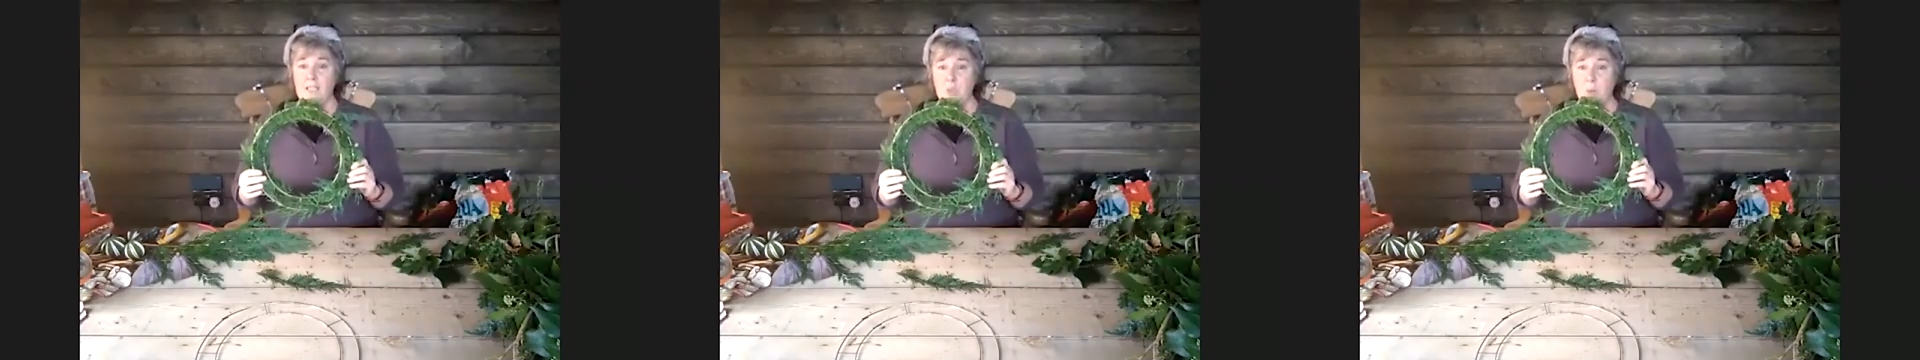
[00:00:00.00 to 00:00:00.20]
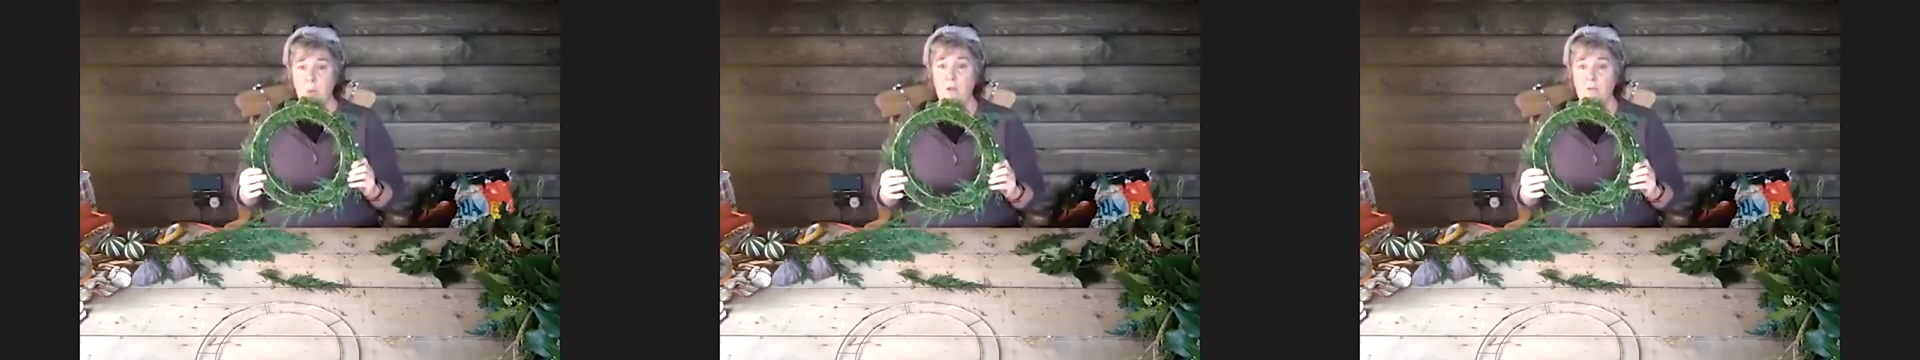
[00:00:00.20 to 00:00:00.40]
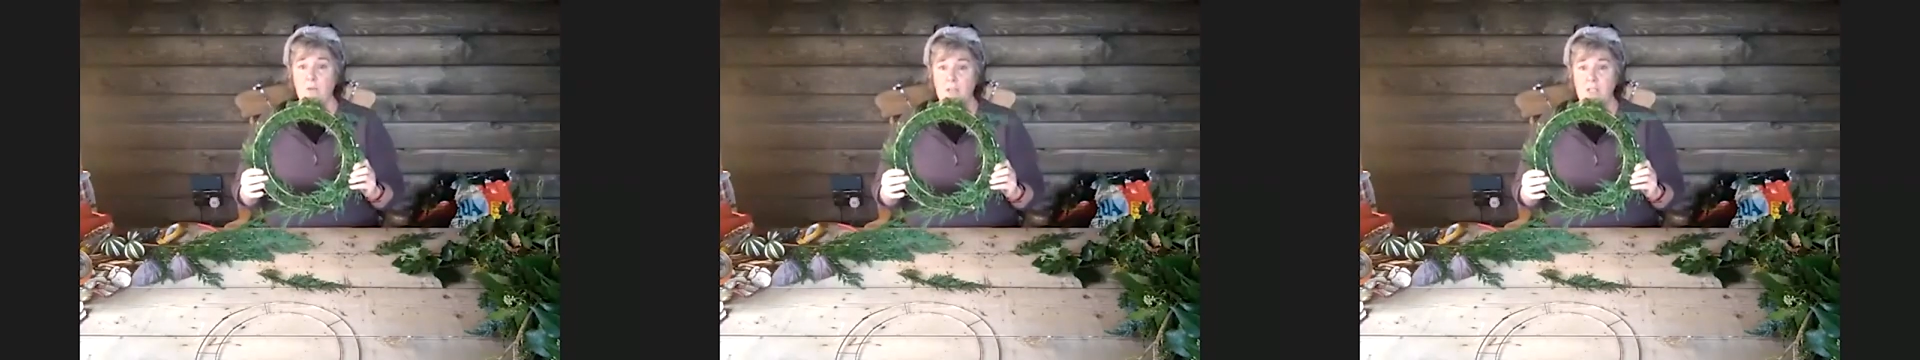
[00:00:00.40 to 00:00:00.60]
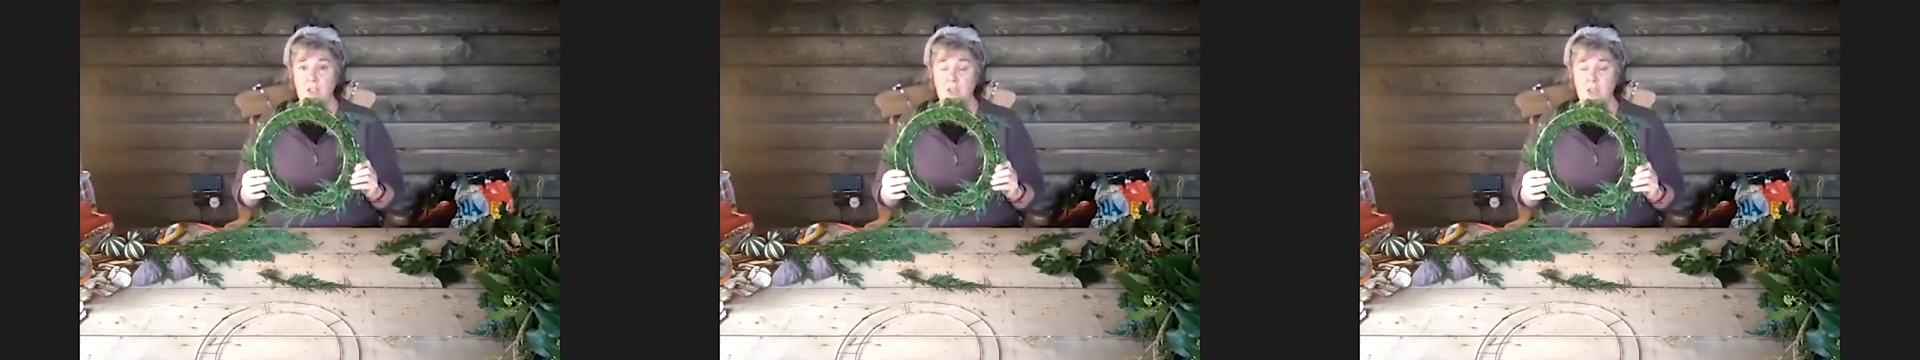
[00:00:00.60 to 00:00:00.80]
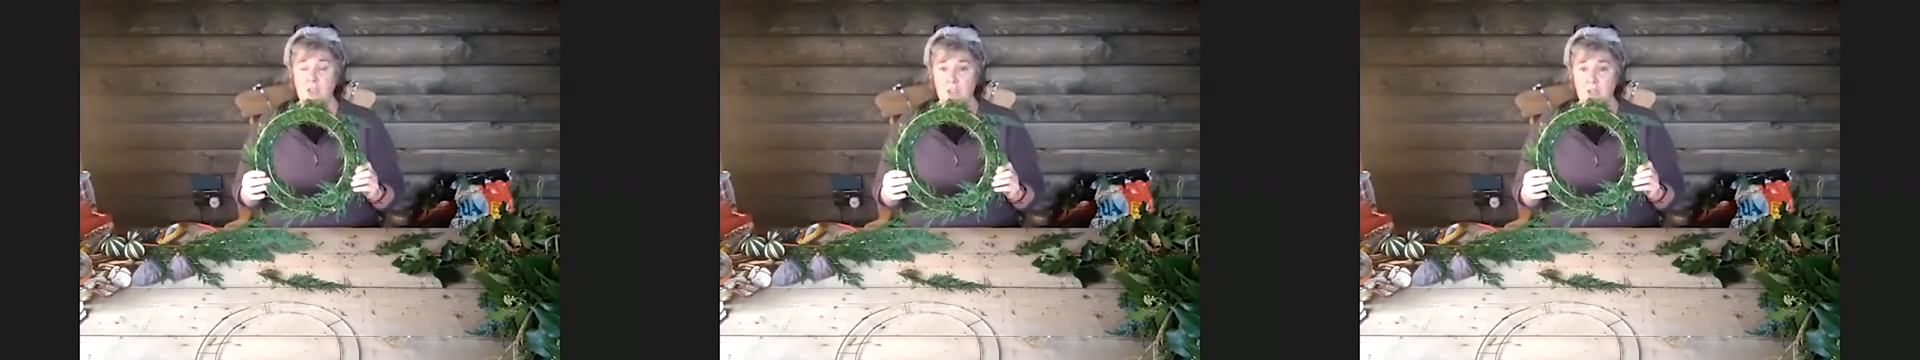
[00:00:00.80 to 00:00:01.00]

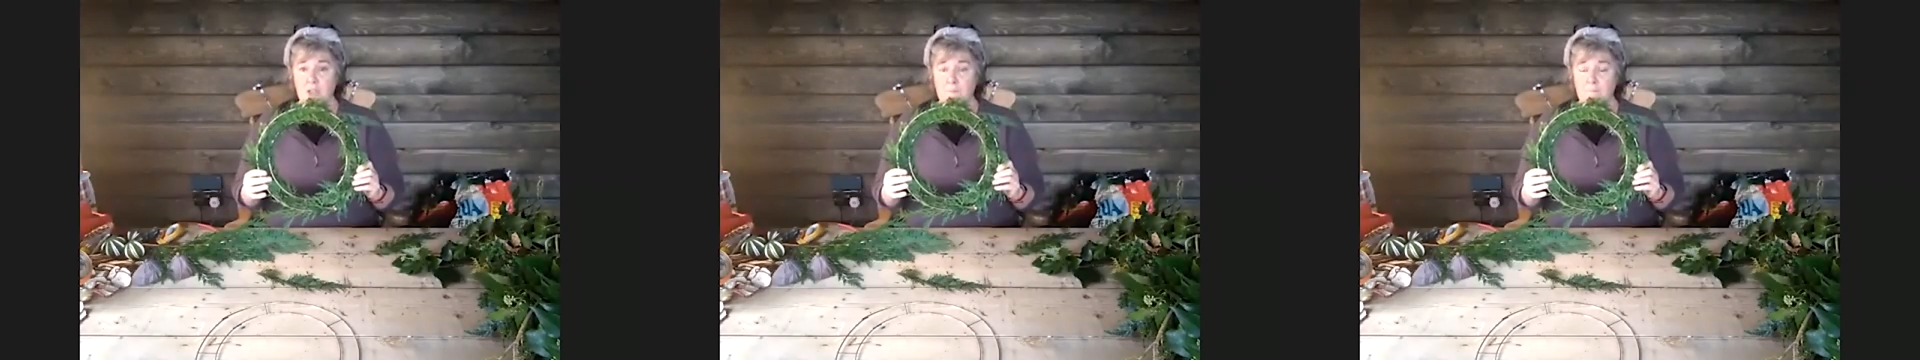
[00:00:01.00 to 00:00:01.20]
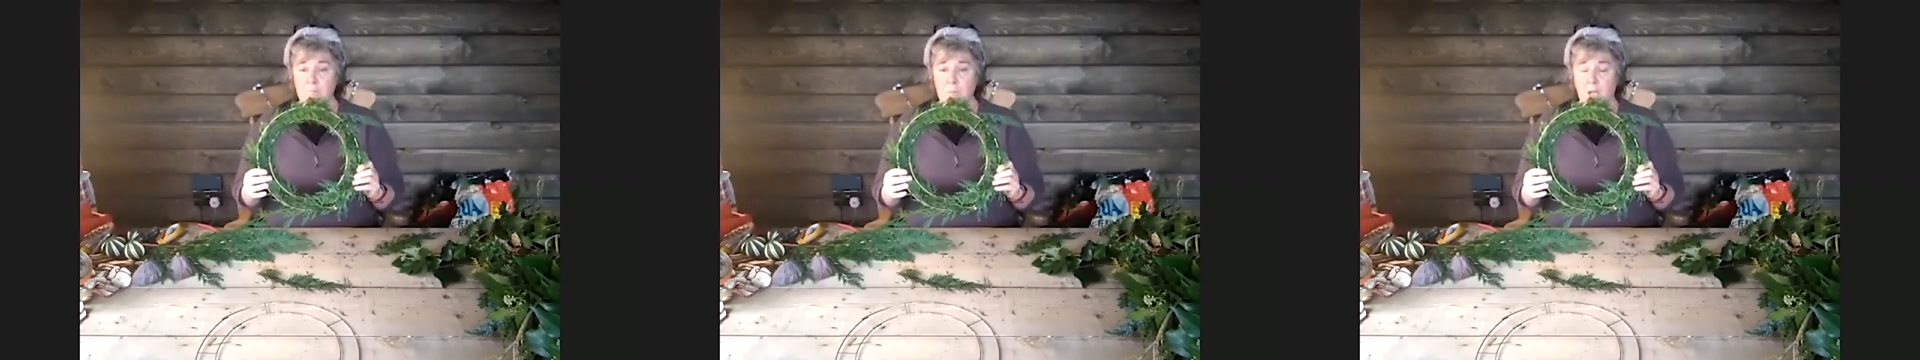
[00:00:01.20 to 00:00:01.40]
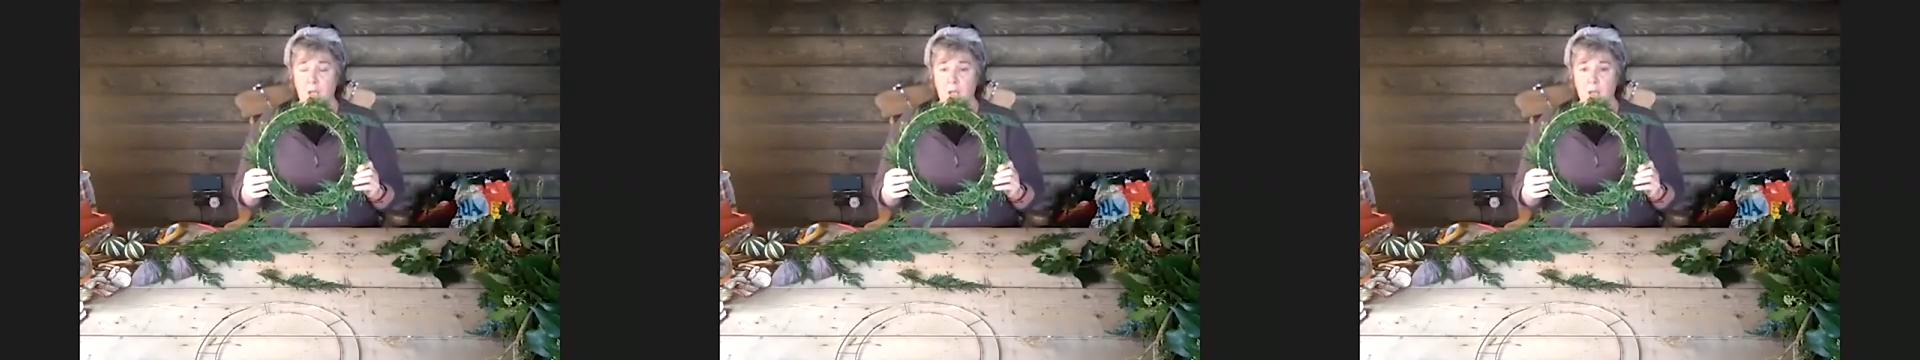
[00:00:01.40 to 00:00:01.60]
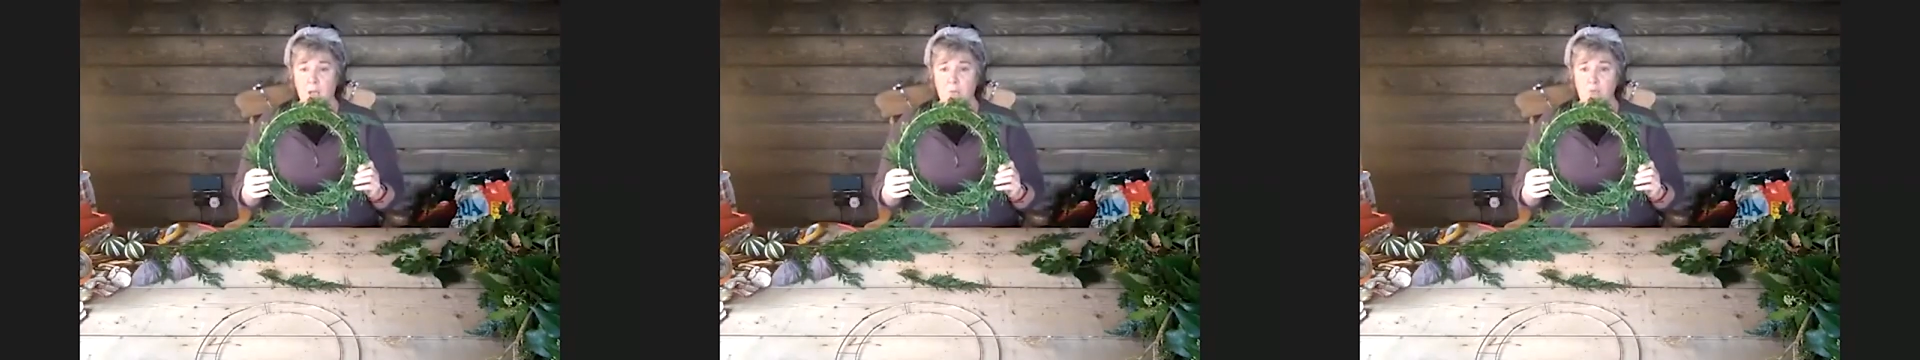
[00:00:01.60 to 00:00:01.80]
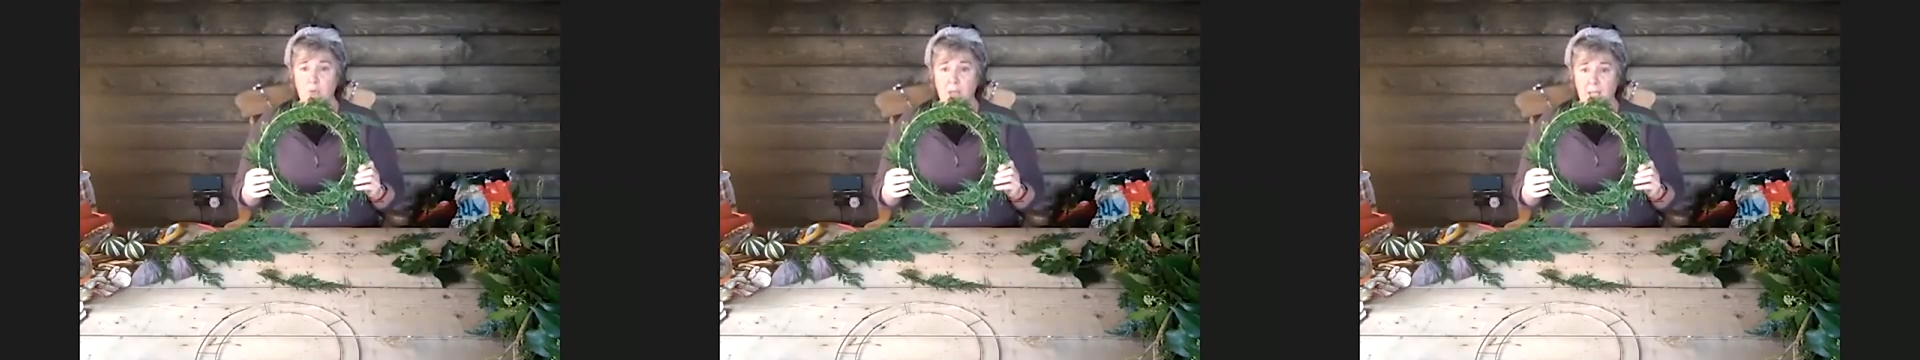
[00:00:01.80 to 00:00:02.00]
12-inch
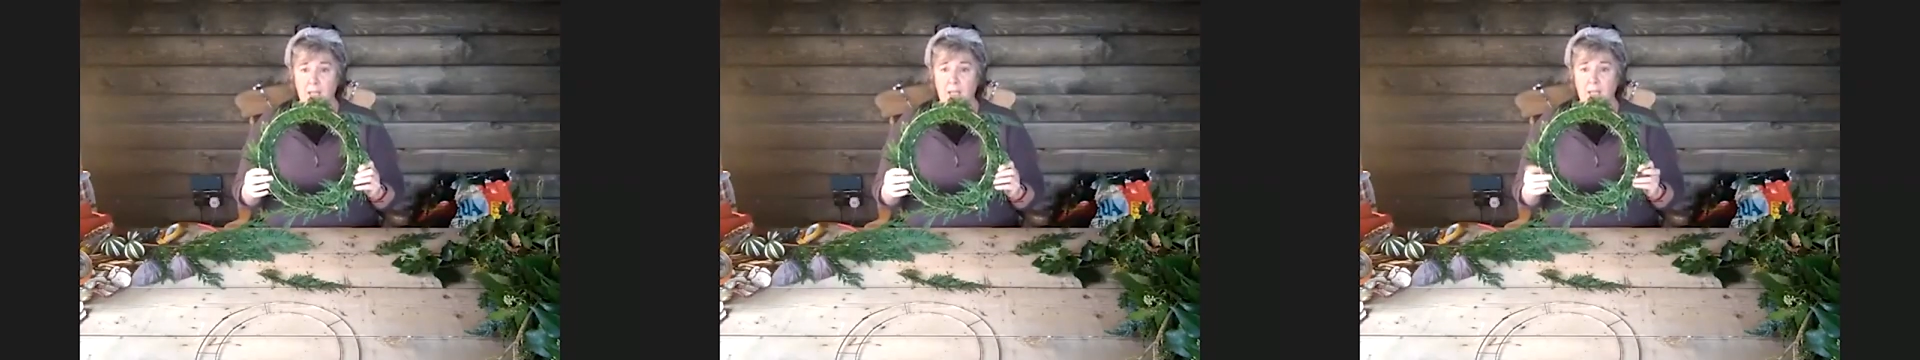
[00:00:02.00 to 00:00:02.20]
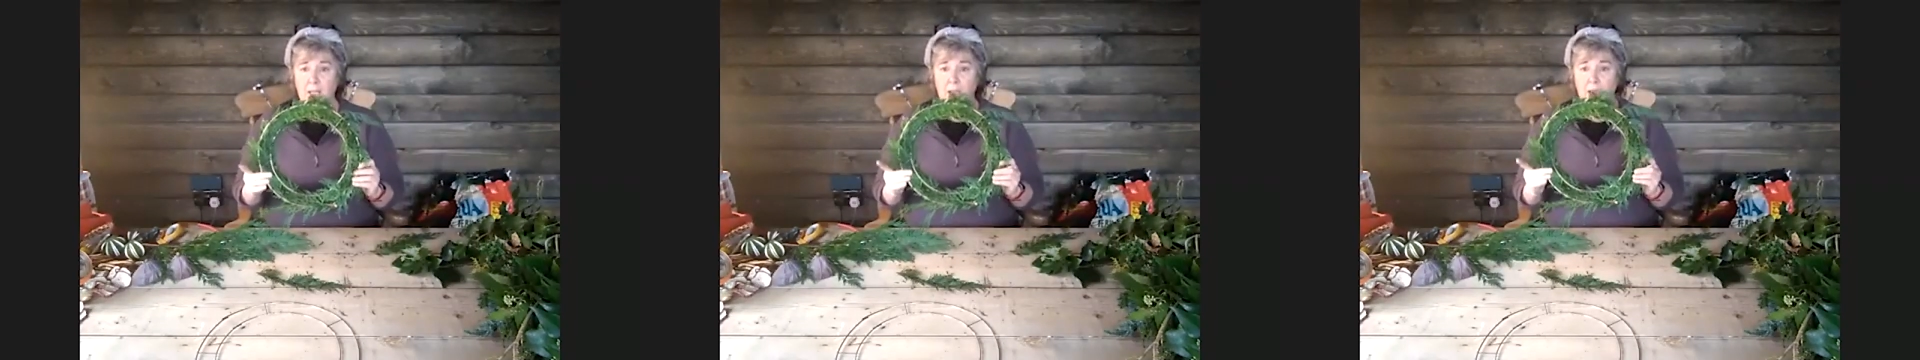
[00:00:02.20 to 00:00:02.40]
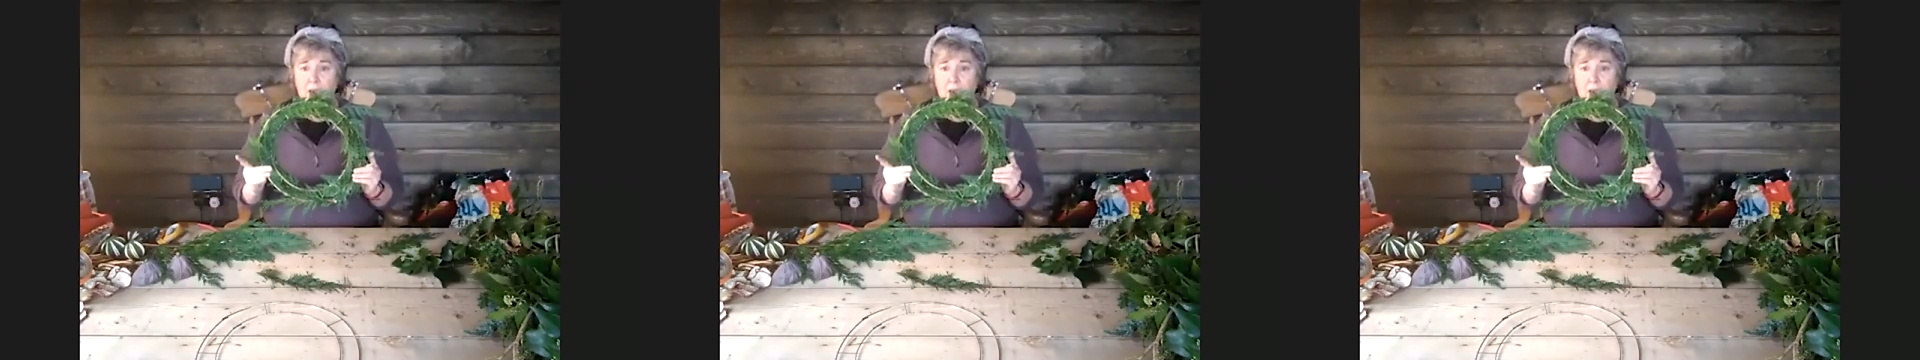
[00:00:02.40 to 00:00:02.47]
ring,